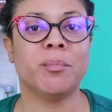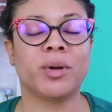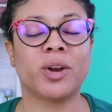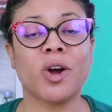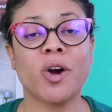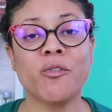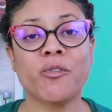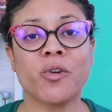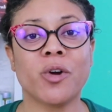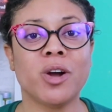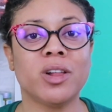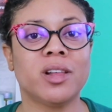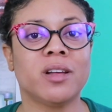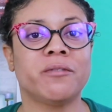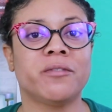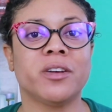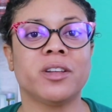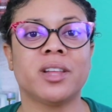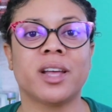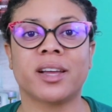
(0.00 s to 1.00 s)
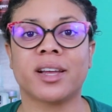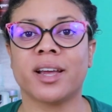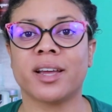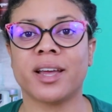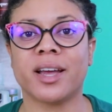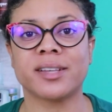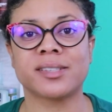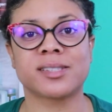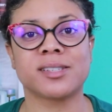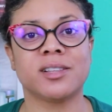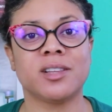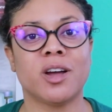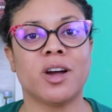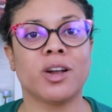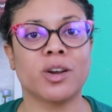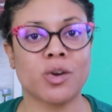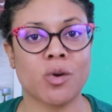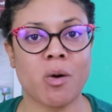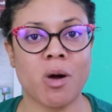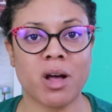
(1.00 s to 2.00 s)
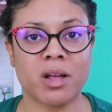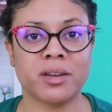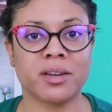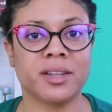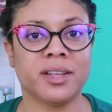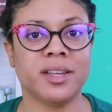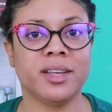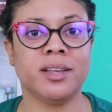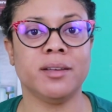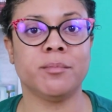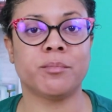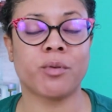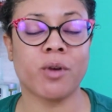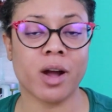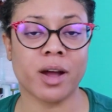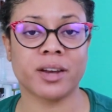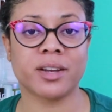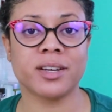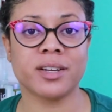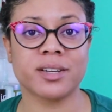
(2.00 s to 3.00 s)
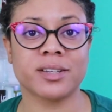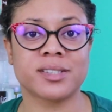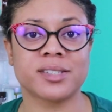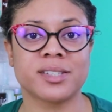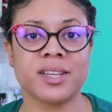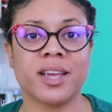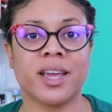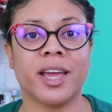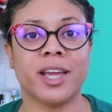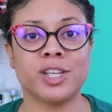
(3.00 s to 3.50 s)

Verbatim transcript: but overall I felt like I got salon quality products